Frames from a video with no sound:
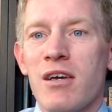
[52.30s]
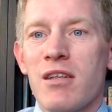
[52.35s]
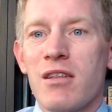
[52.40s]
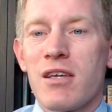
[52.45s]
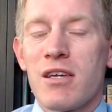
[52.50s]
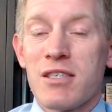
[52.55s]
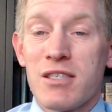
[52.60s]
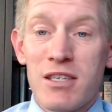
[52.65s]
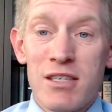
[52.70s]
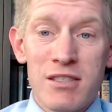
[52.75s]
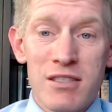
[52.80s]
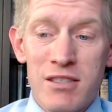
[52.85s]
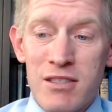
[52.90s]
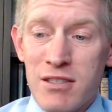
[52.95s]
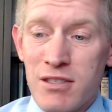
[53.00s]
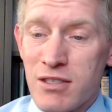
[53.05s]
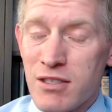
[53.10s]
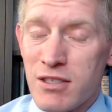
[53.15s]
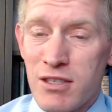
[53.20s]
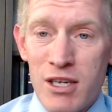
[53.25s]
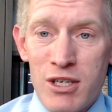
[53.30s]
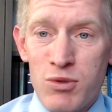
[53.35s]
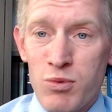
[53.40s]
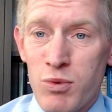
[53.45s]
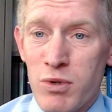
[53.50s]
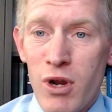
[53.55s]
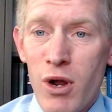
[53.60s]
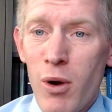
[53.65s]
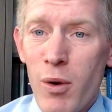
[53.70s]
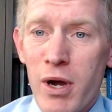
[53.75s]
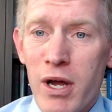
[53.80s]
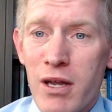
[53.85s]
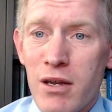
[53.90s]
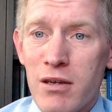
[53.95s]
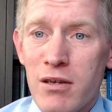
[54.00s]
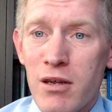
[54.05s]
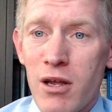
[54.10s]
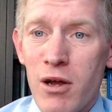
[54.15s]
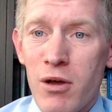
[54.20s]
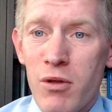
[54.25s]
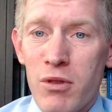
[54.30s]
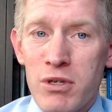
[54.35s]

the existence as we know it. You know,